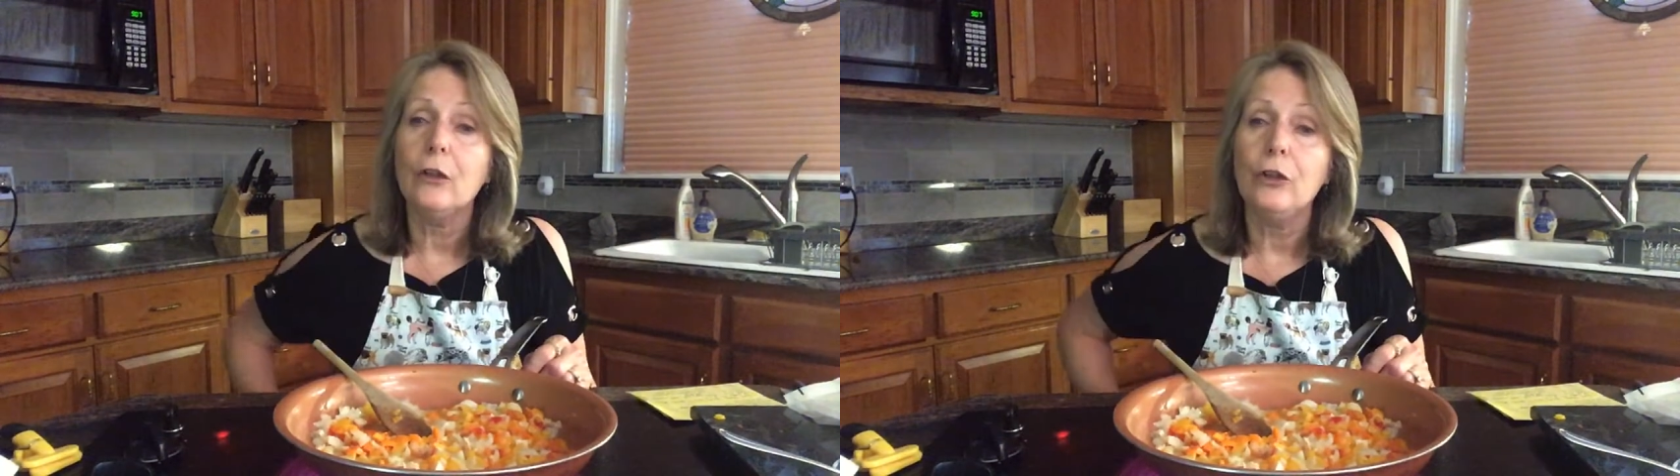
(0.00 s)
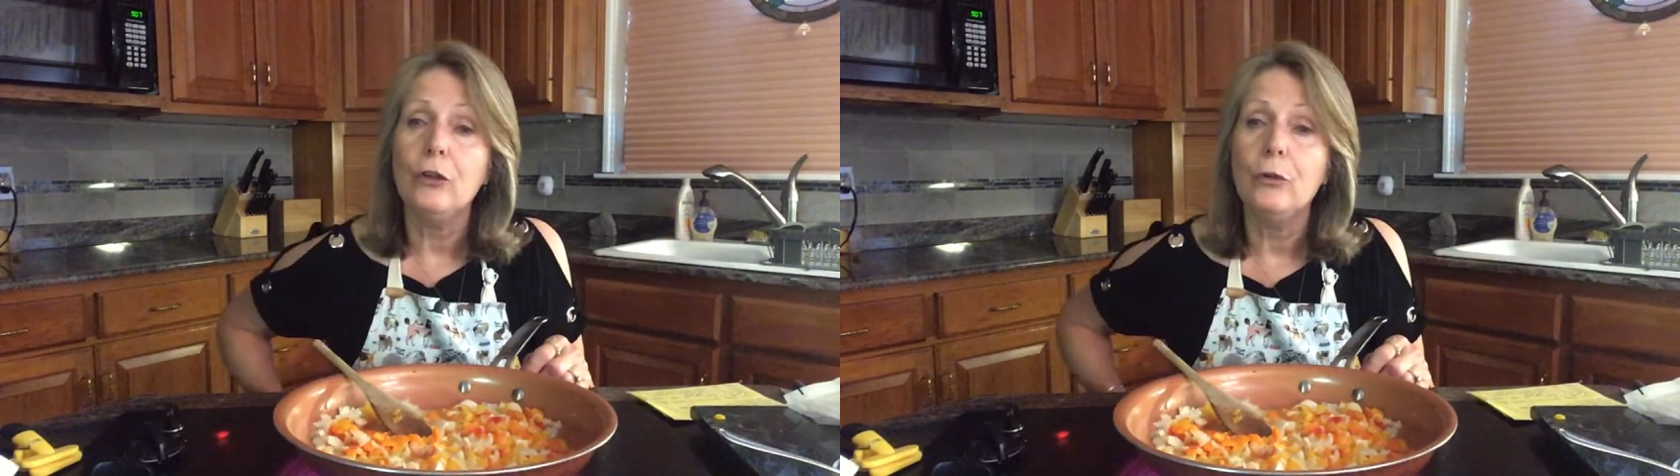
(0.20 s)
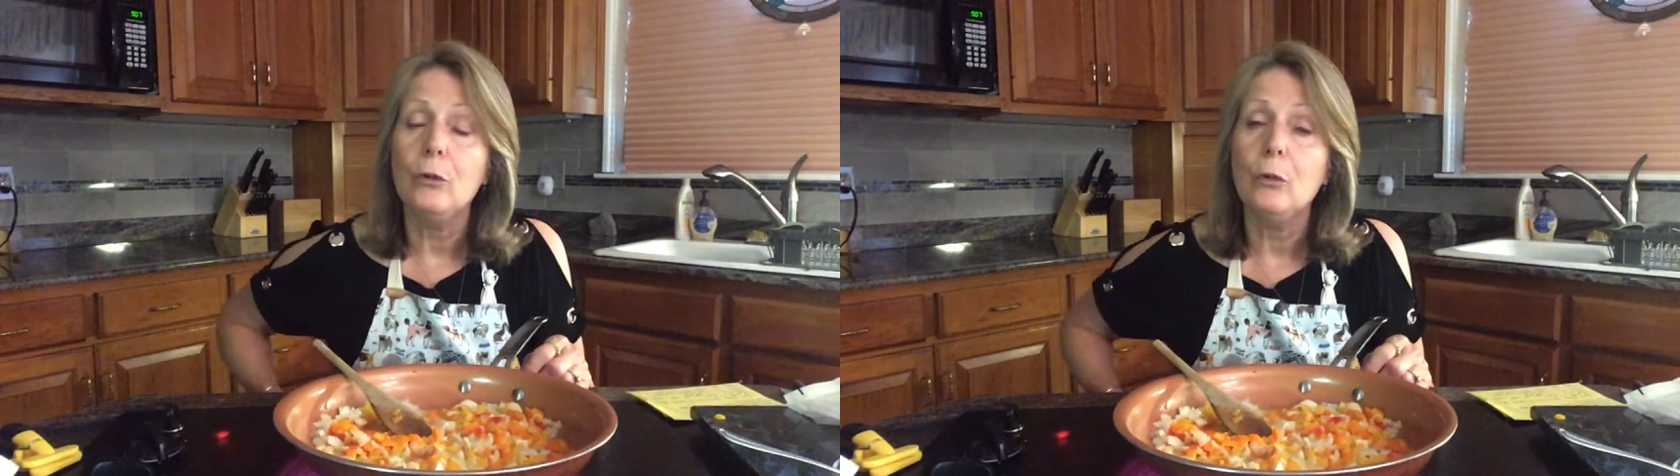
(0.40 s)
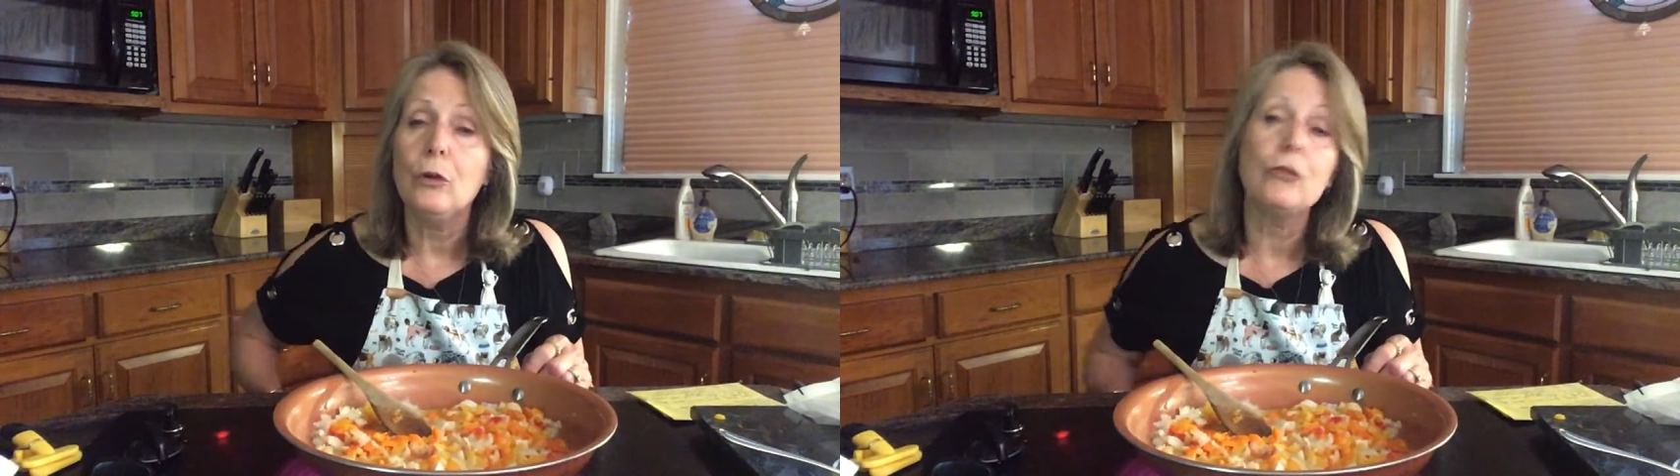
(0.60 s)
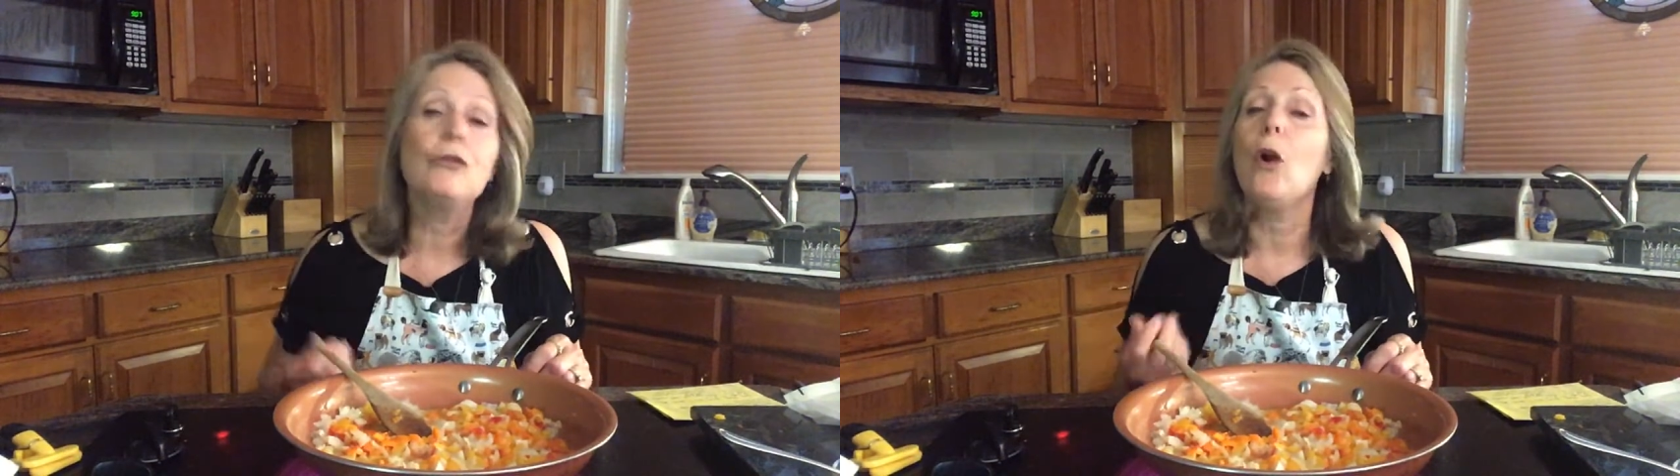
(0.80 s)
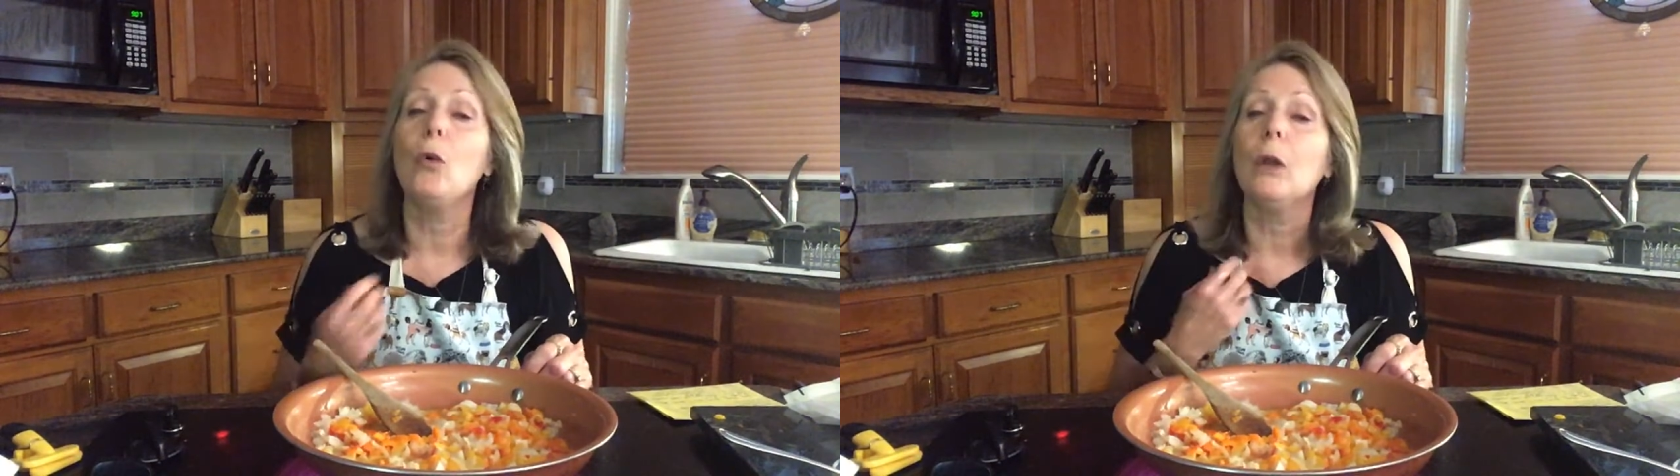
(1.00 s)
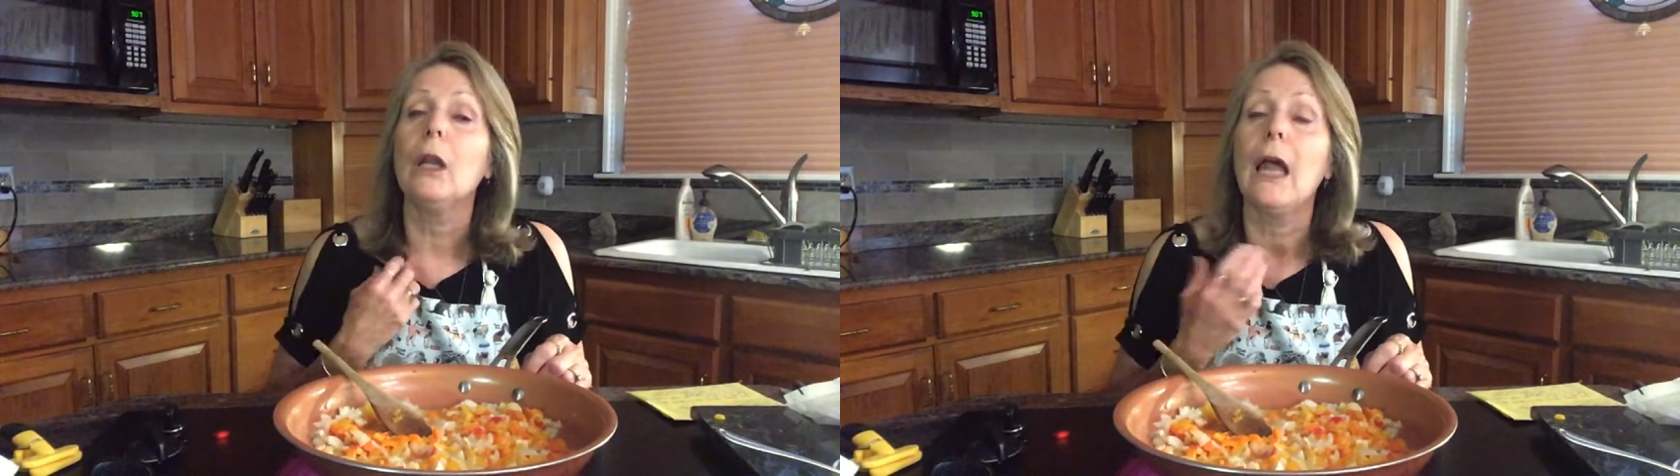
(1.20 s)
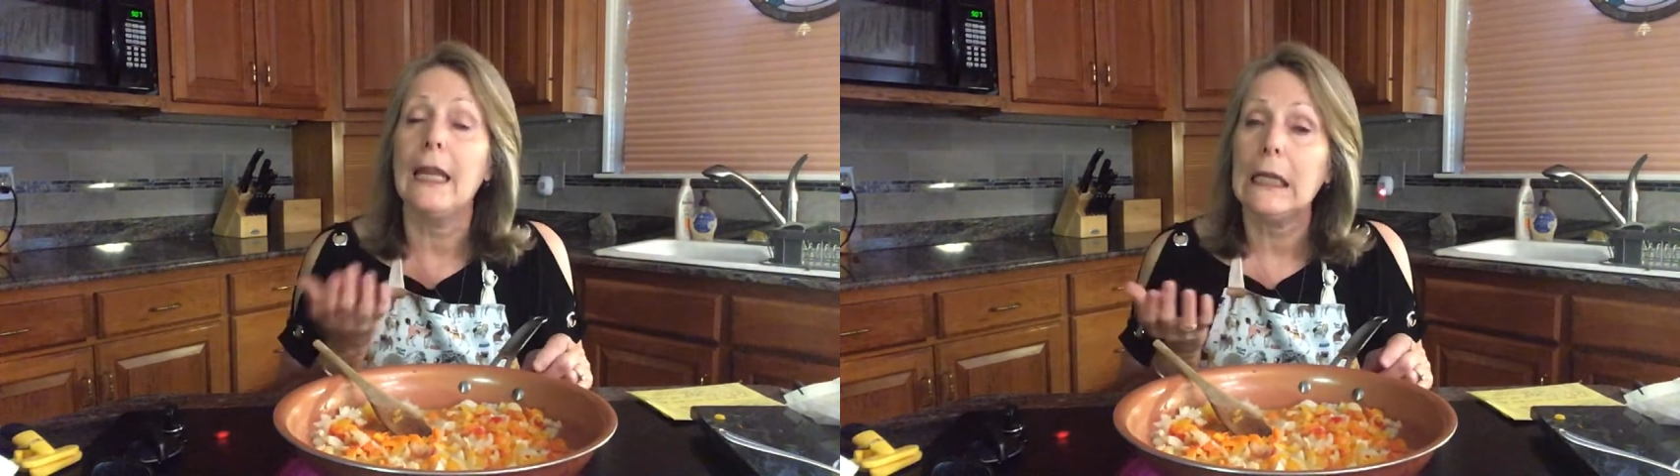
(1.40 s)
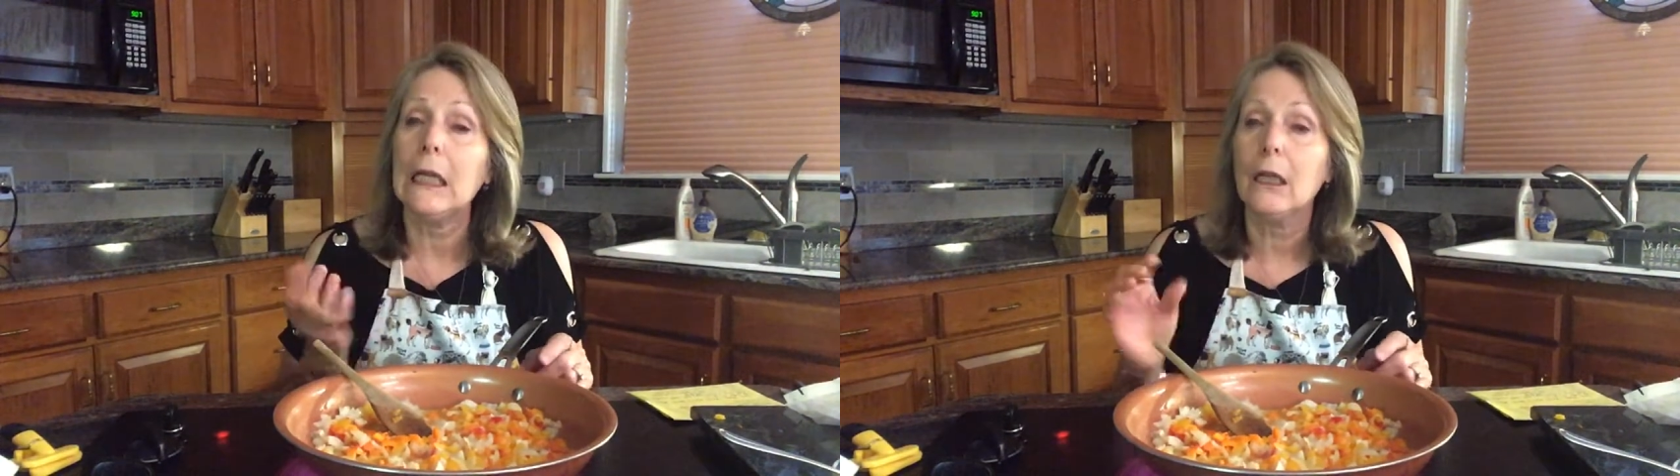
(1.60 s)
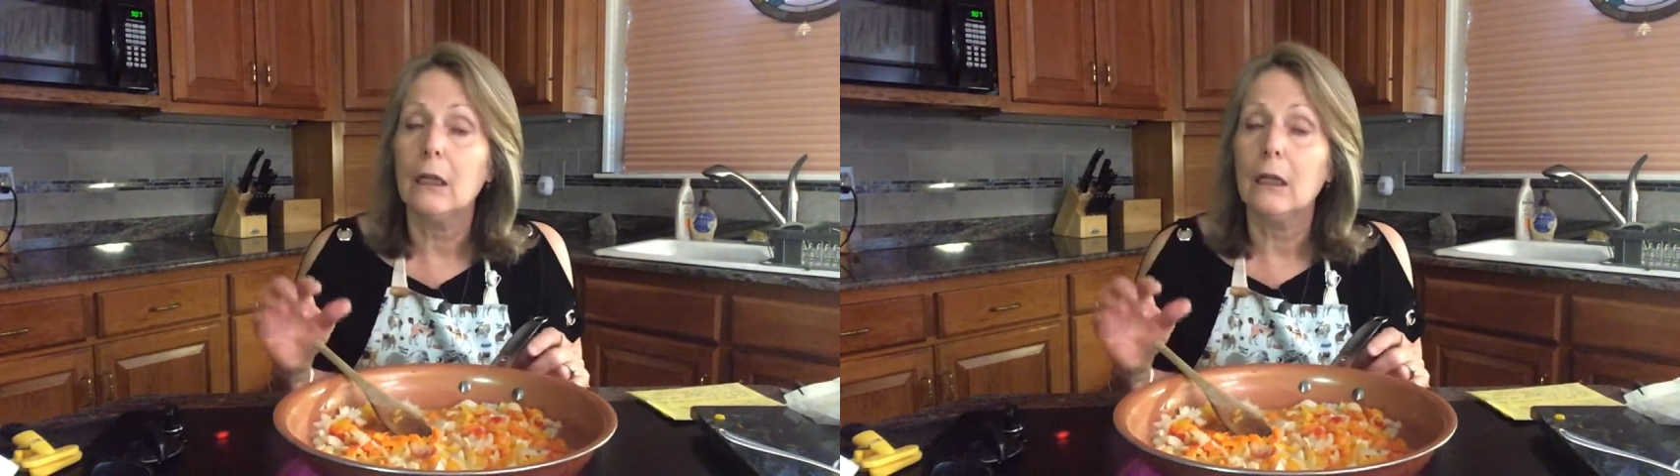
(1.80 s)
you don't like